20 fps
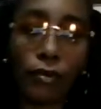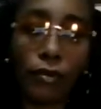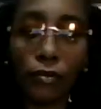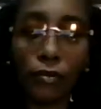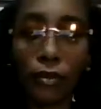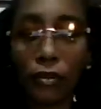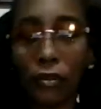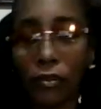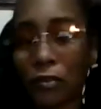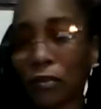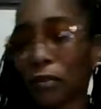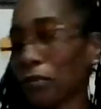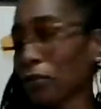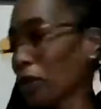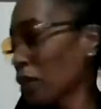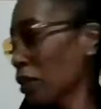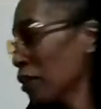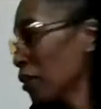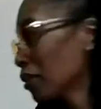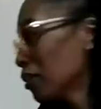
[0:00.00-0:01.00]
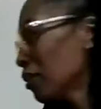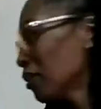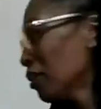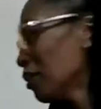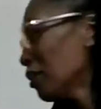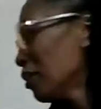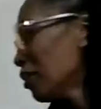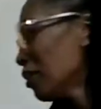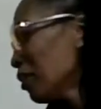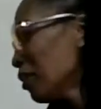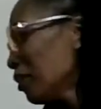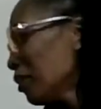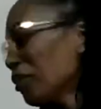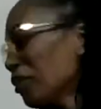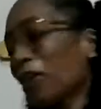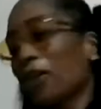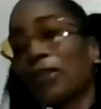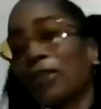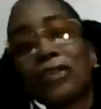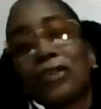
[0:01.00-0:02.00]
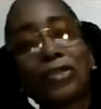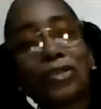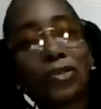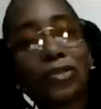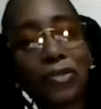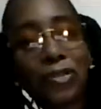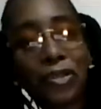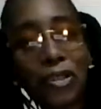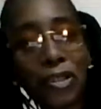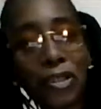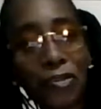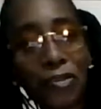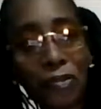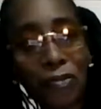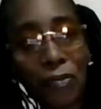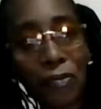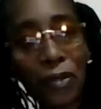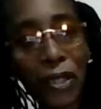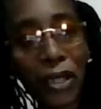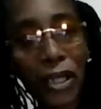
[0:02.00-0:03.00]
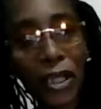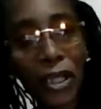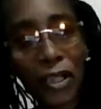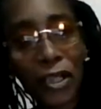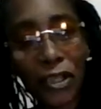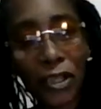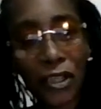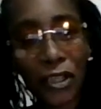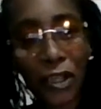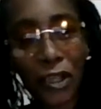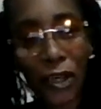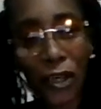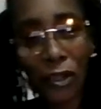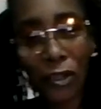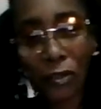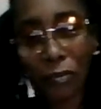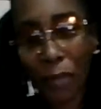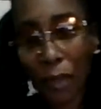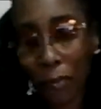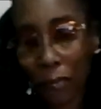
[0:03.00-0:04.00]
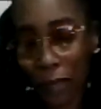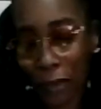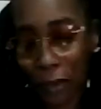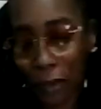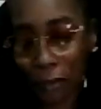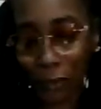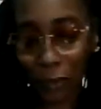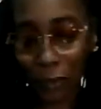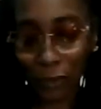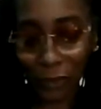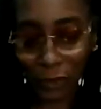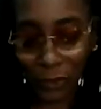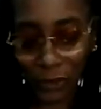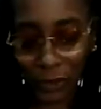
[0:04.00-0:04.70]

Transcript: Right? Y'all is too silly for me. I love y'all. My pet monks.